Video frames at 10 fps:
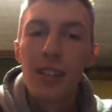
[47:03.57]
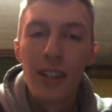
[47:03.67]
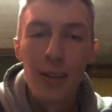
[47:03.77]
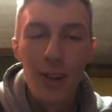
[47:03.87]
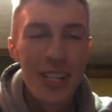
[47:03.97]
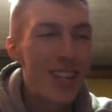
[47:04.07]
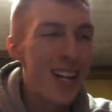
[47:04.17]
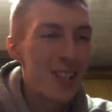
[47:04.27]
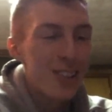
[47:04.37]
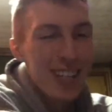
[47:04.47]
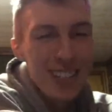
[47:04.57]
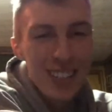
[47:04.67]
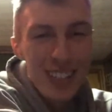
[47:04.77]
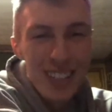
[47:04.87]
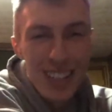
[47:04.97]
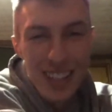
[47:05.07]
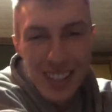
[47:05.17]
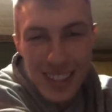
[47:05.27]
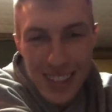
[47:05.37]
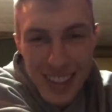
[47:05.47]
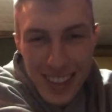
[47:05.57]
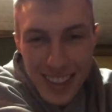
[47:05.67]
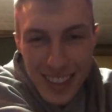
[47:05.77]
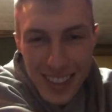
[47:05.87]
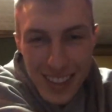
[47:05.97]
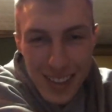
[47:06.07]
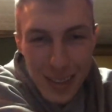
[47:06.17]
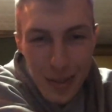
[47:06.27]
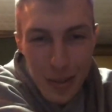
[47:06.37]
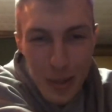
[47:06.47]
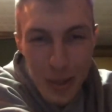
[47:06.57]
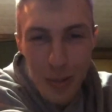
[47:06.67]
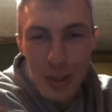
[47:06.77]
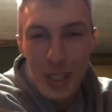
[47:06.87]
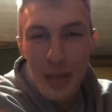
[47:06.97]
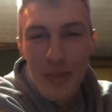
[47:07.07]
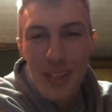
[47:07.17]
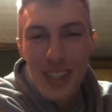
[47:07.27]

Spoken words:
That right there. Did you guys hear the? Let me play it one more time.